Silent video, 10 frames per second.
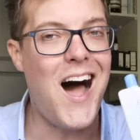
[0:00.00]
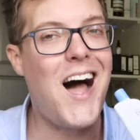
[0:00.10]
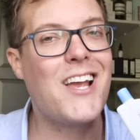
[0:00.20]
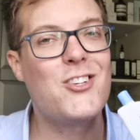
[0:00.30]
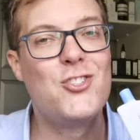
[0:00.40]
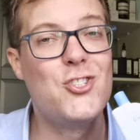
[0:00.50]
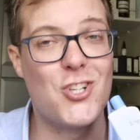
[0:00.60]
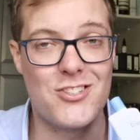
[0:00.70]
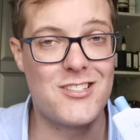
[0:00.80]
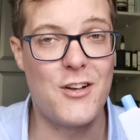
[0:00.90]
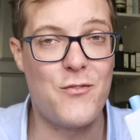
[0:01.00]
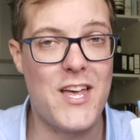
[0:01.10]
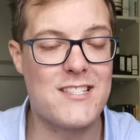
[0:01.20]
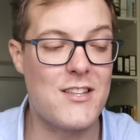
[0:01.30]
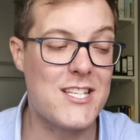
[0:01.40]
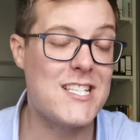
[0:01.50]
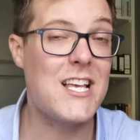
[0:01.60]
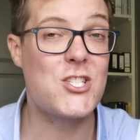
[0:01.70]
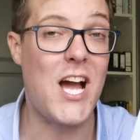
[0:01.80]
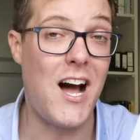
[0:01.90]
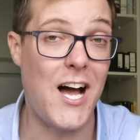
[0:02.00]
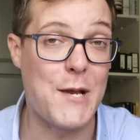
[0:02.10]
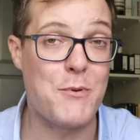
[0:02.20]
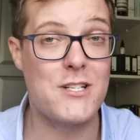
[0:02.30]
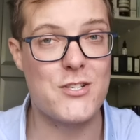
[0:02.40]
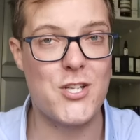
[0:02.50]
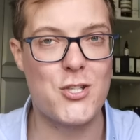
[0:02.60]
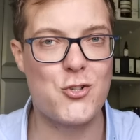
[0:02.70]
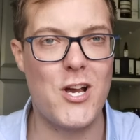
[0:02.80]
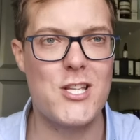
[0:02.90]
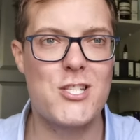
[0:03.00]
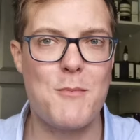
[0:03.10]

I just love this. This is actually a hybrid sunscreen.